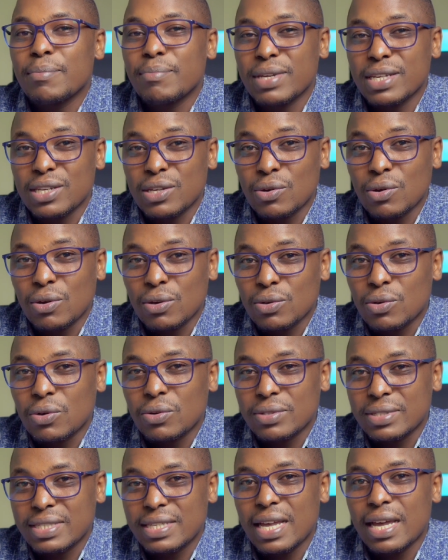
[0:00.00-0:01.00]
medical
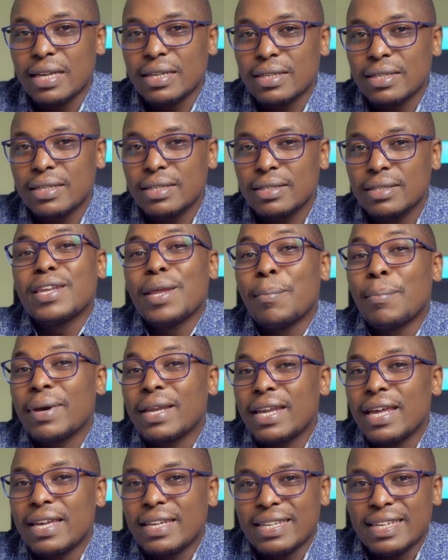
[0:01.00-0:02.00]
concern. Number
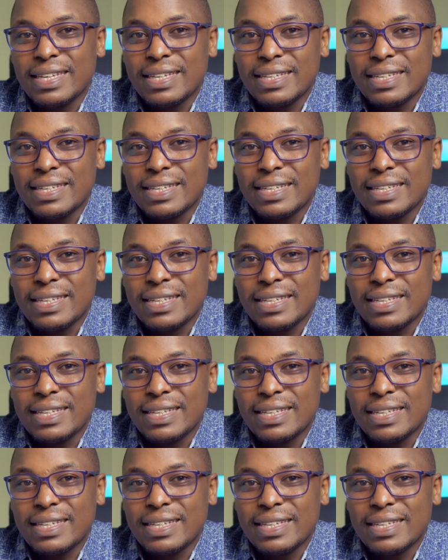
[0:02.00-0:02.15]
9,